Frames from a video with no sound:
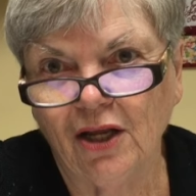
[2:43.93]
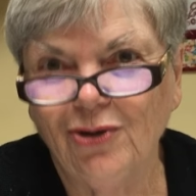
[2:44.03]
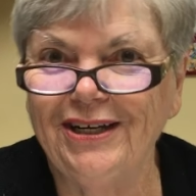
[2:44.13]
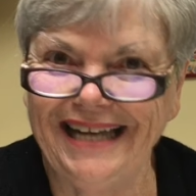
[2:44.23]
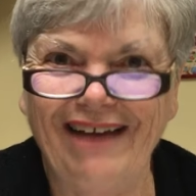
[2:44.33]
you
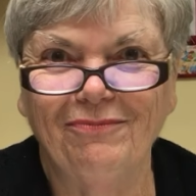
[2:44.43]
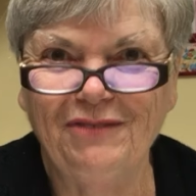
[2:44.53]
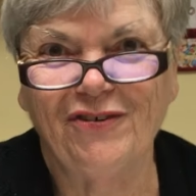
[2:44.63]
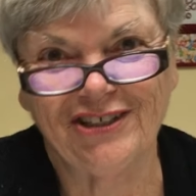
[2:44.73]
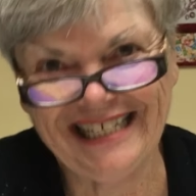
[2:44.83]
didn't have me
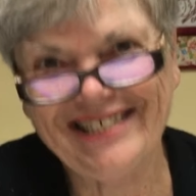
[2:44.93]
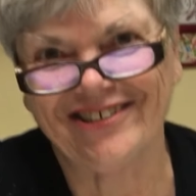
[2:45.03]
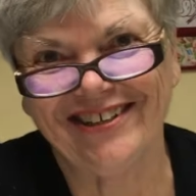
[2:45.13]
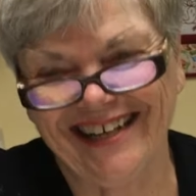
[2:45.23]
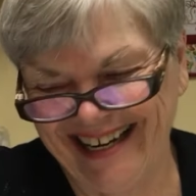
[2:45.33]
for a
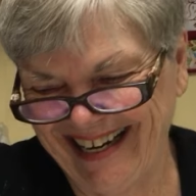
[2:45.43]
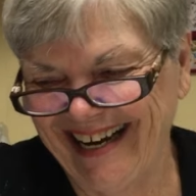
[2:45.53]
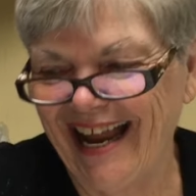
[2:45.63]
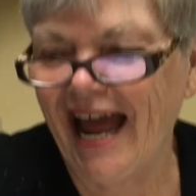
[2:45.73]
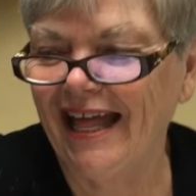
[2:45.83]
teacher.
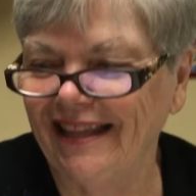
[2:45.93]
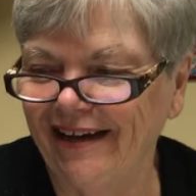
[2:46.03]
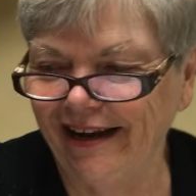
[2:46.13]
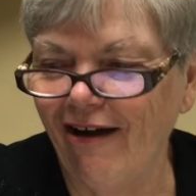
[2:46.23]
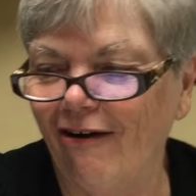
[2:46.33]
Yes, there
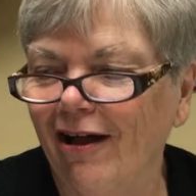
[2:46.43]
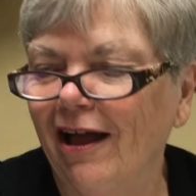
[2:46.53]
you go.